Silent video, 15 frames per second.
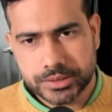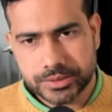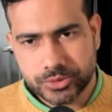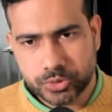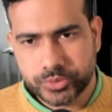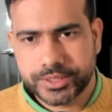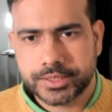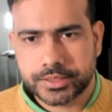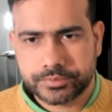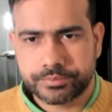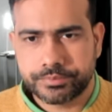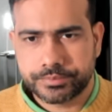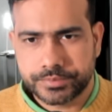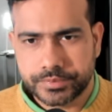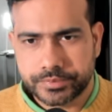doing a
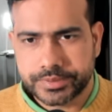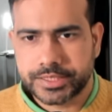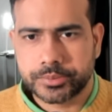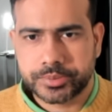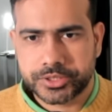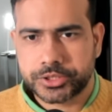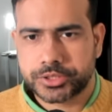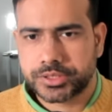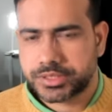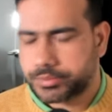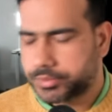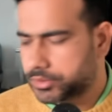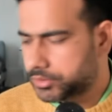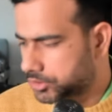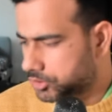bit of research
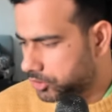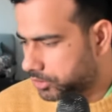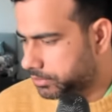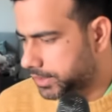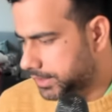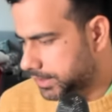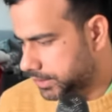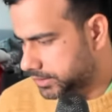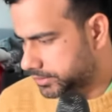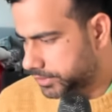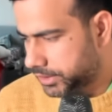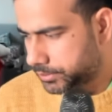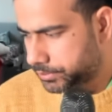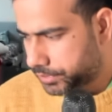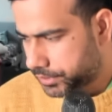about the job market is
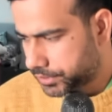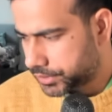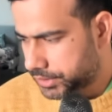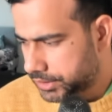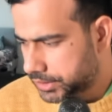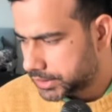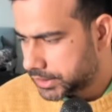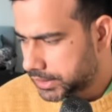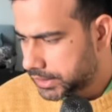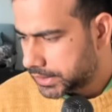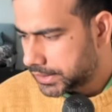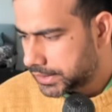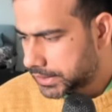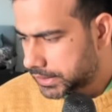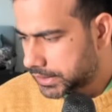very important
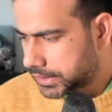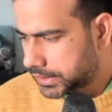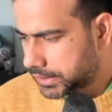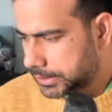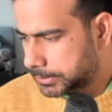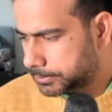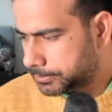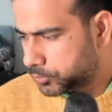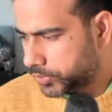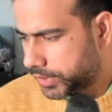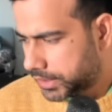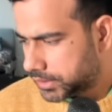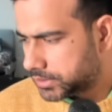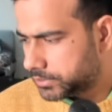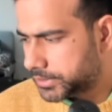um,
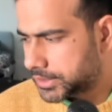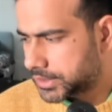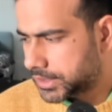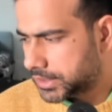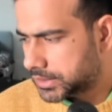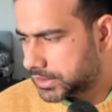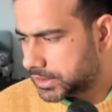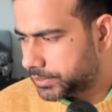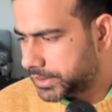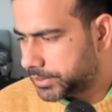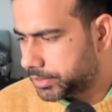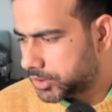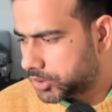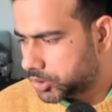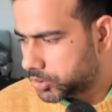one other mistake that
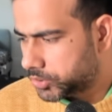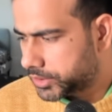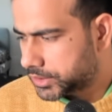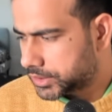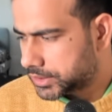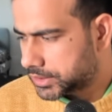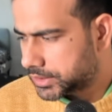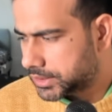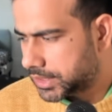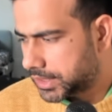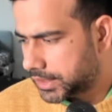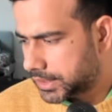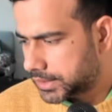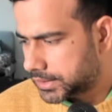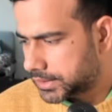people do is
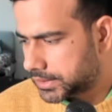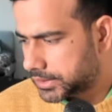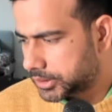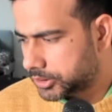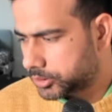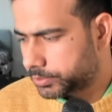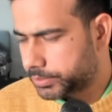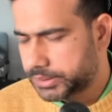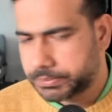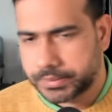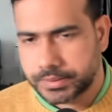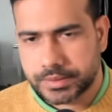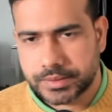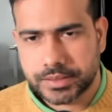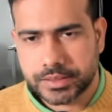that you know
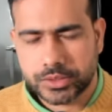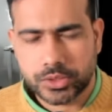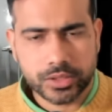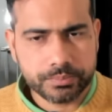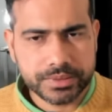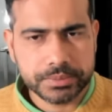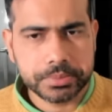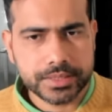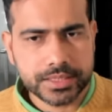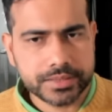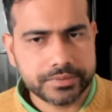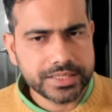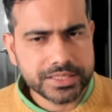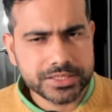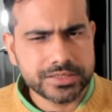people a lot of people are
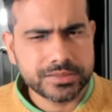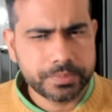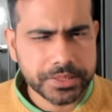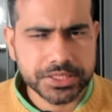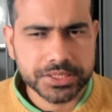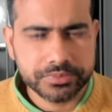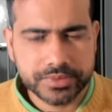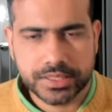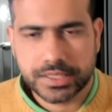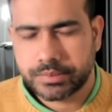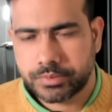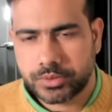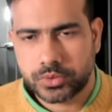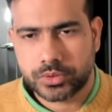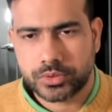specific
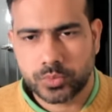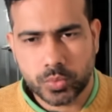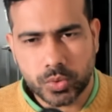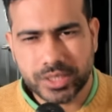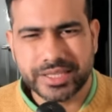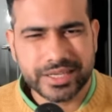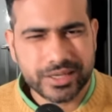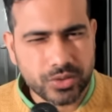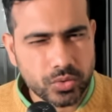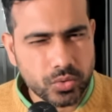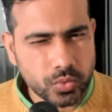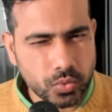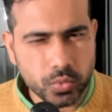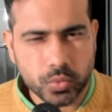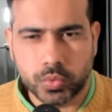about what they want
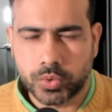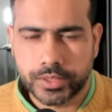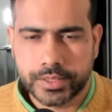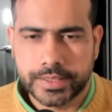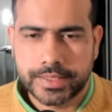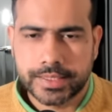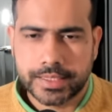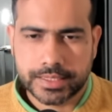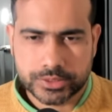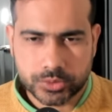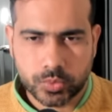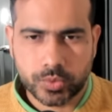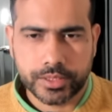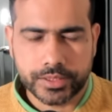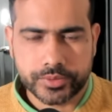to do as a
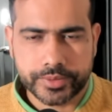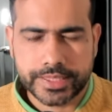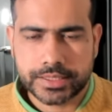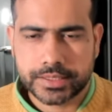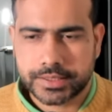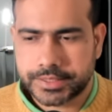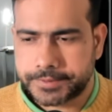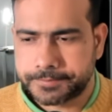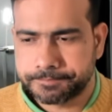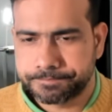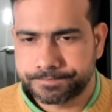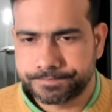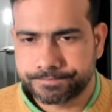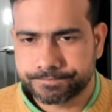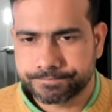quant right
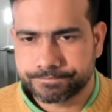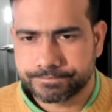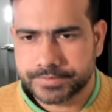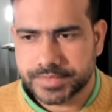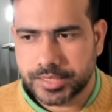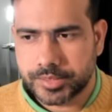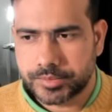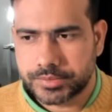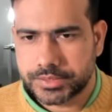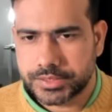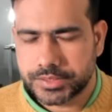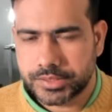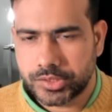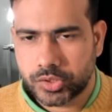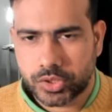um,
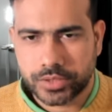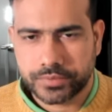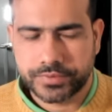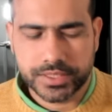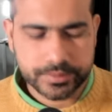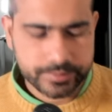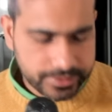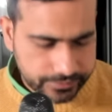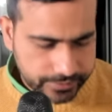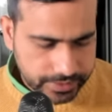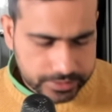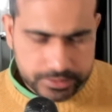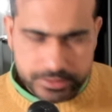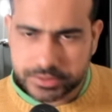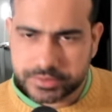a lot of them in
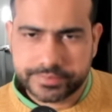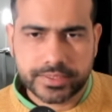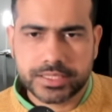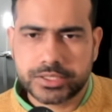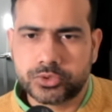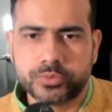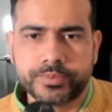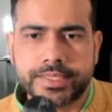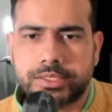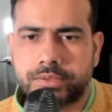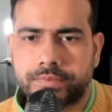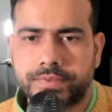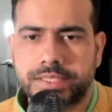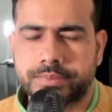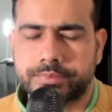fact just far too many
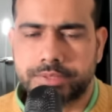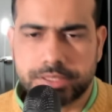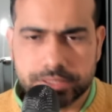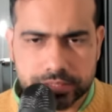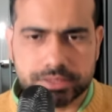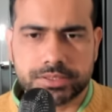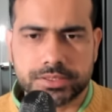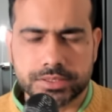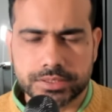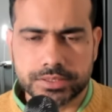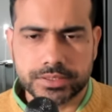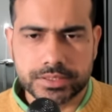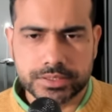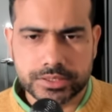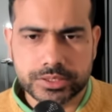of them just uh,
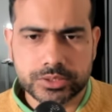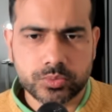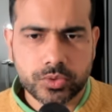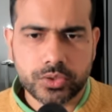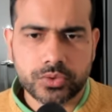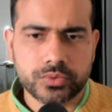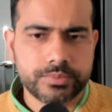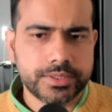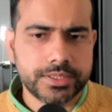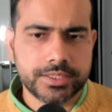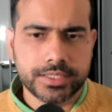they just want to be